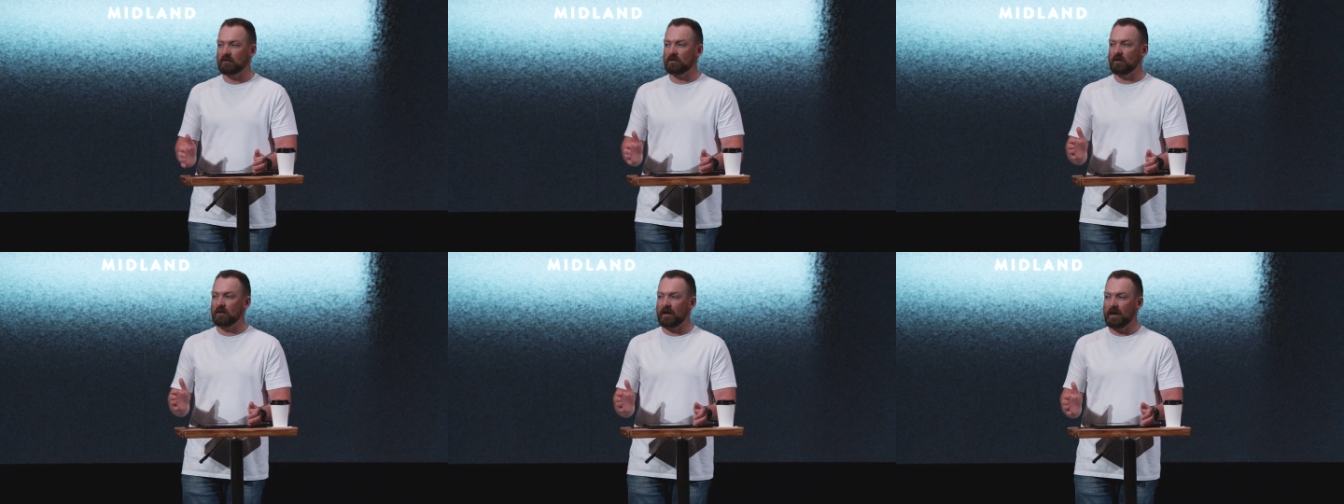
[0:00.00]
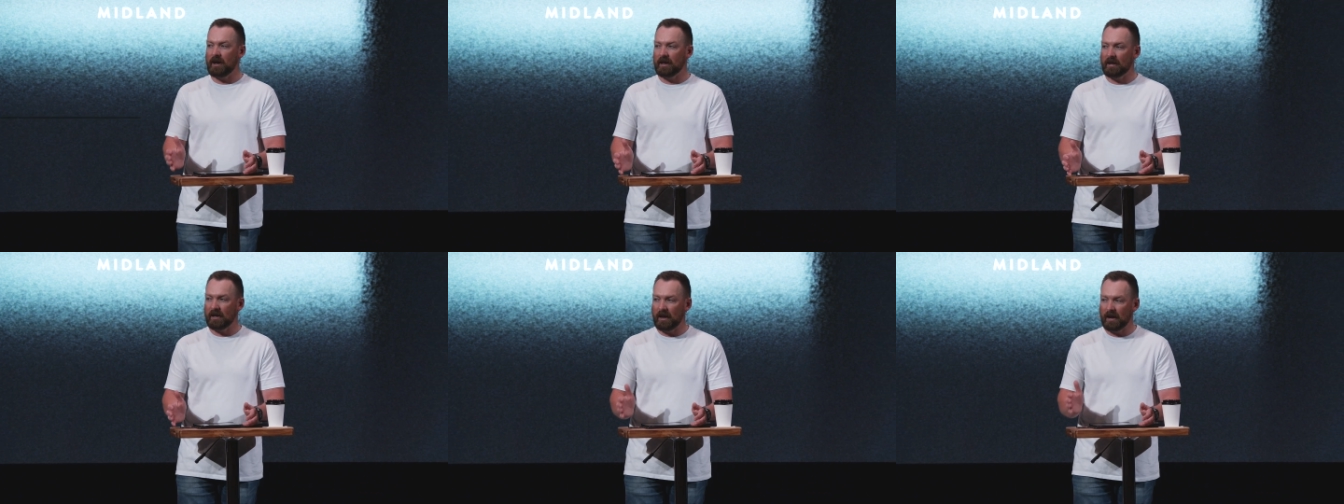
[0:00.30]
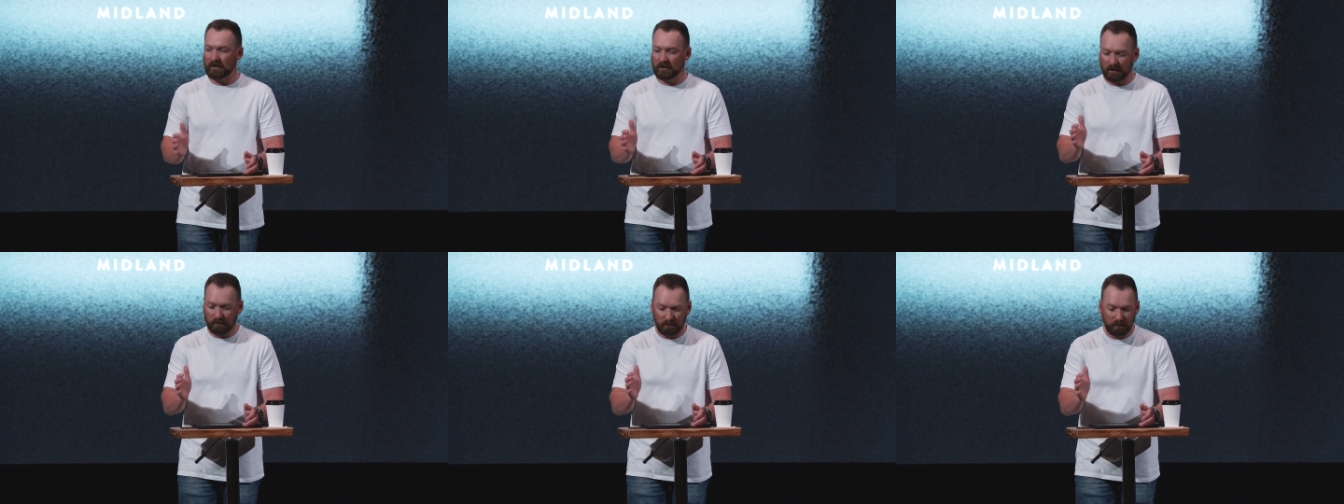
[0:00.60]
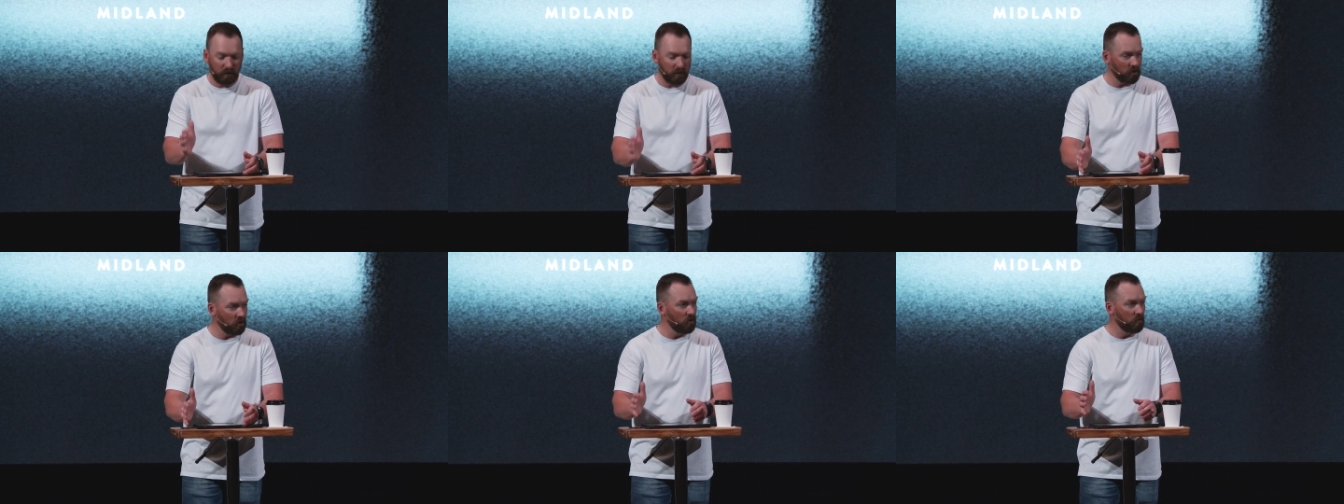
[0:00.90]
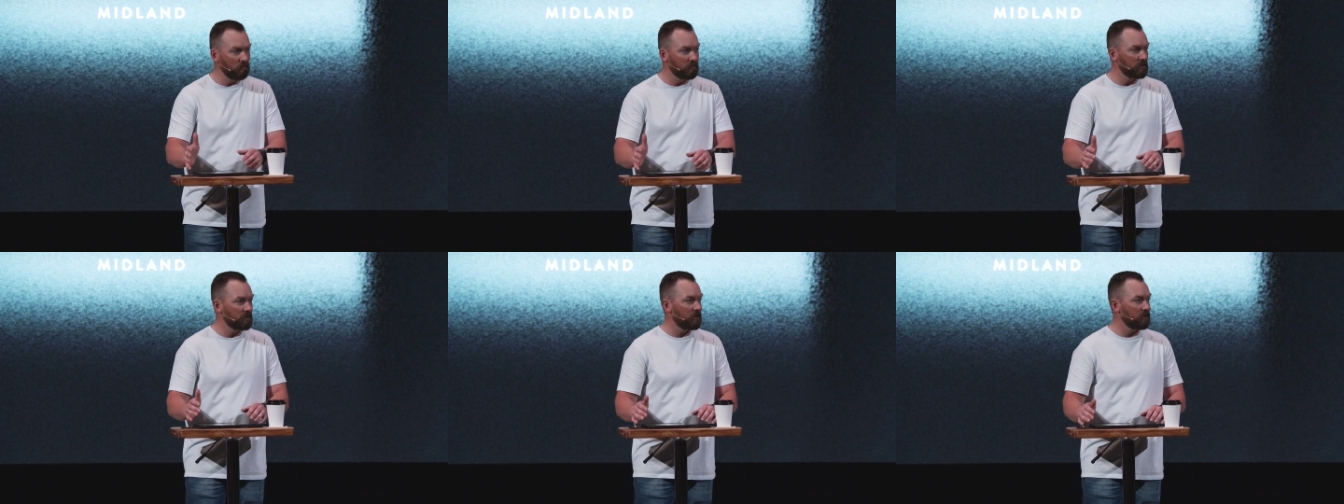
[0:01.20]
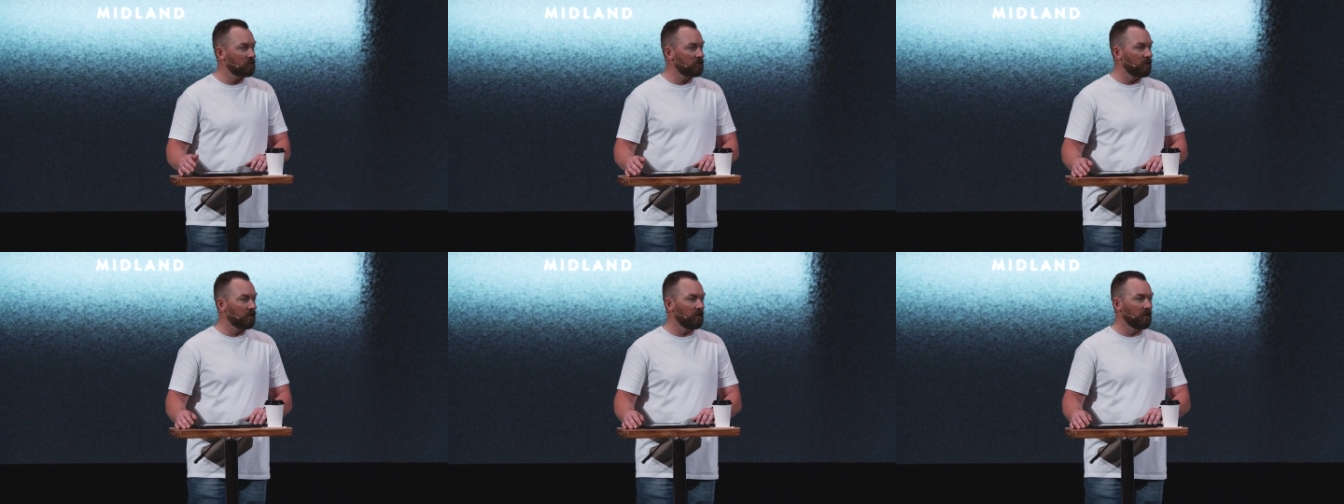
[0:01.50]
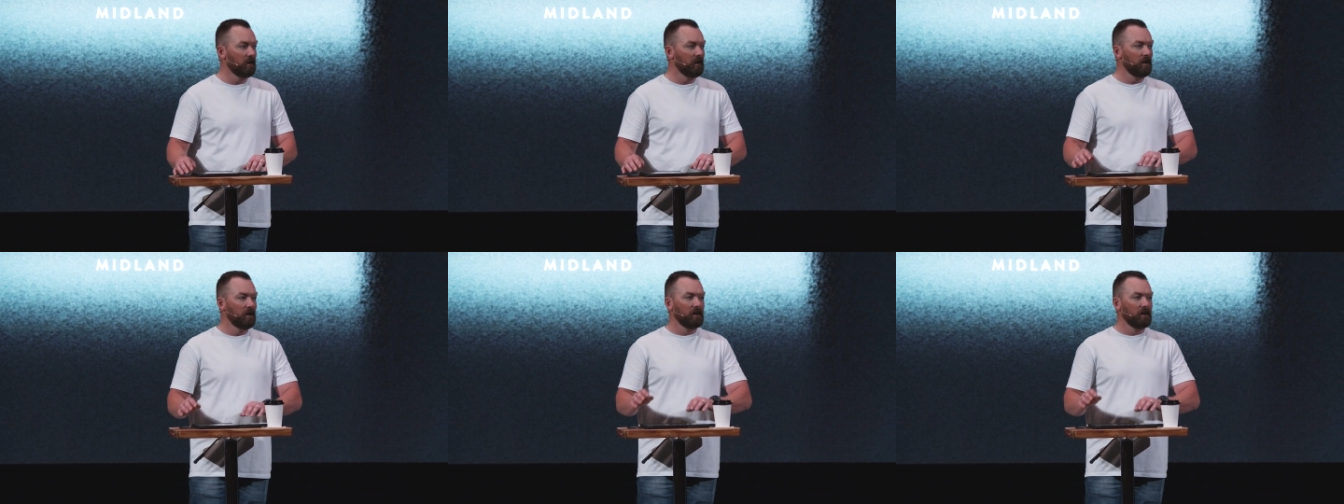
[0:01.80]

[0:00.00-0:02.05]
so that I can actually put you in position